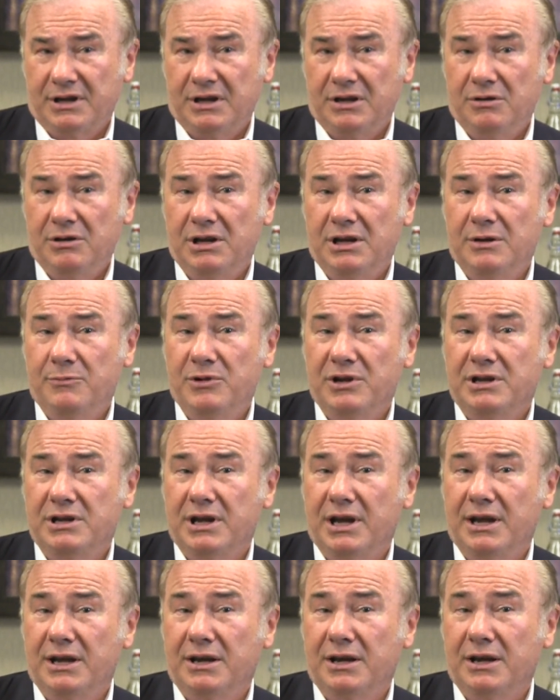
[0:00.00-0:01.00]
You need to be
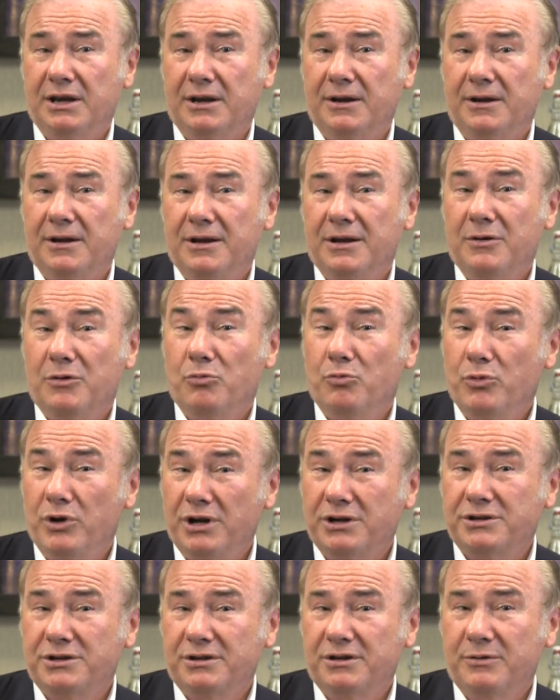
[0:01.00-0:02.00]
taking
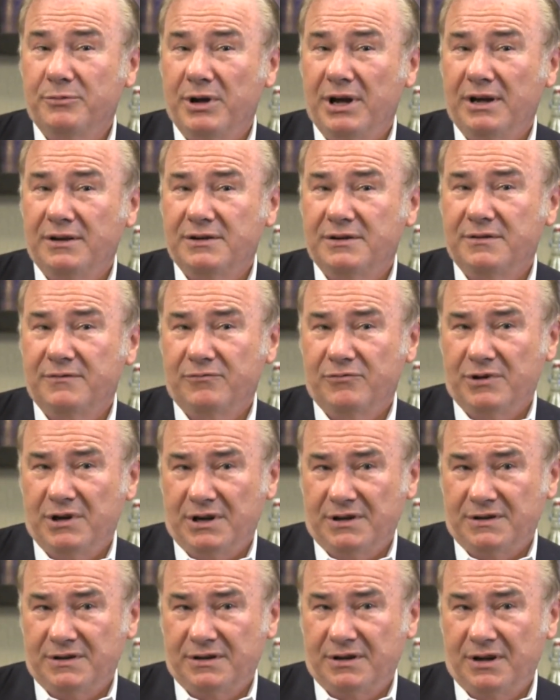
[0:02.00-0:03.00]
measured amounts of
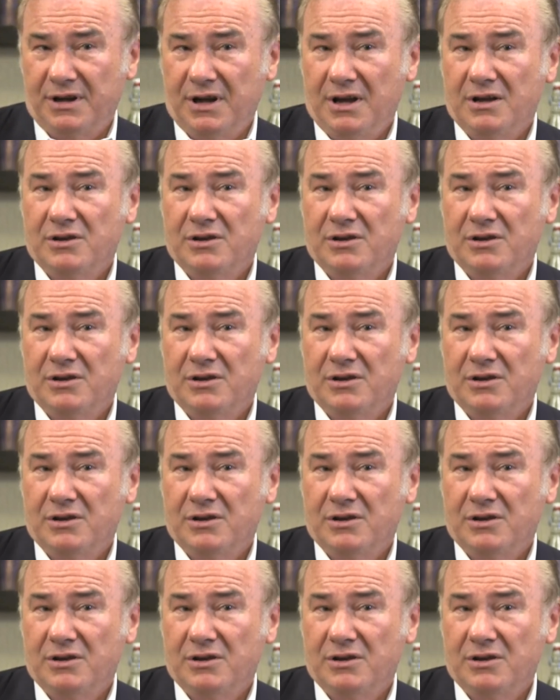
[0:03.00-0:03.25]
risk